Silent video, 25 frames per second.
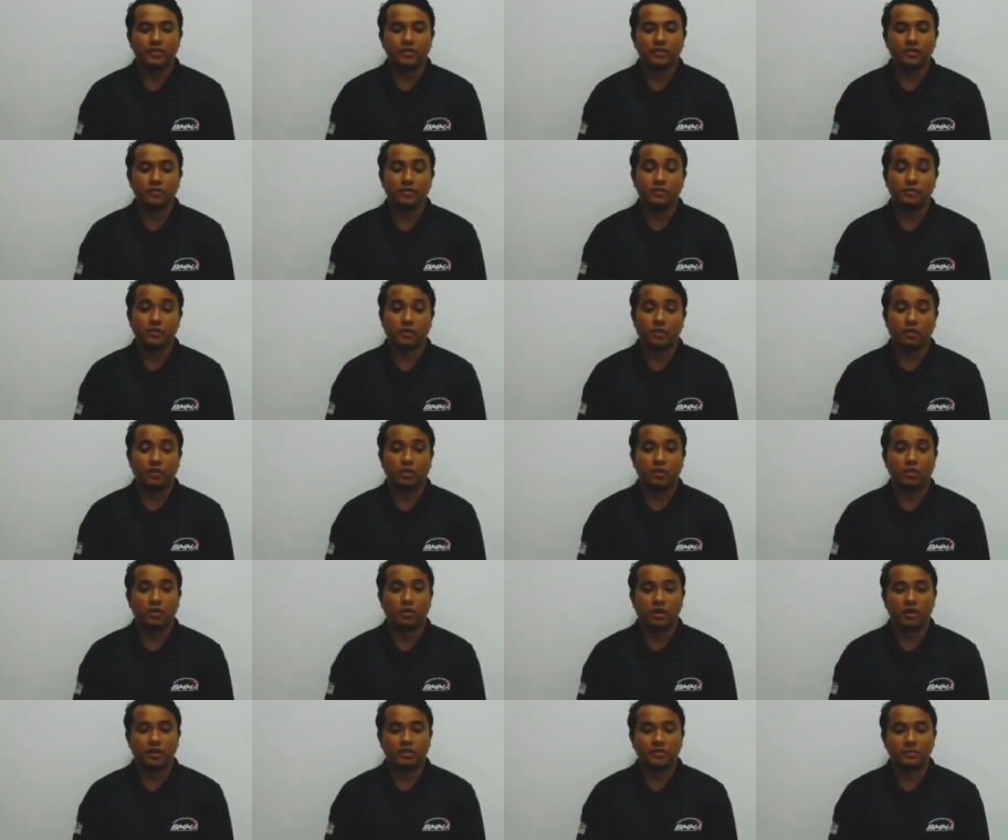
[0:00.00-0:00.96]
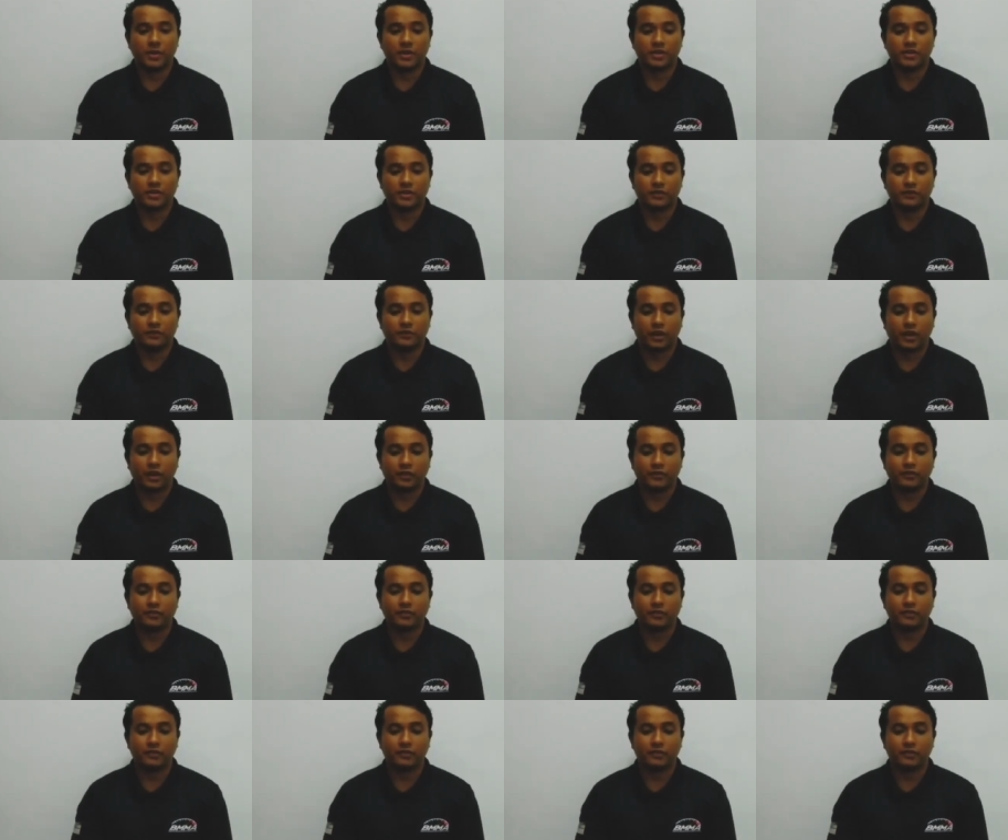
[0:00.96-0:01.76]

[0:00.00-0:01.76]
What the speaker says: tube or expansion valve,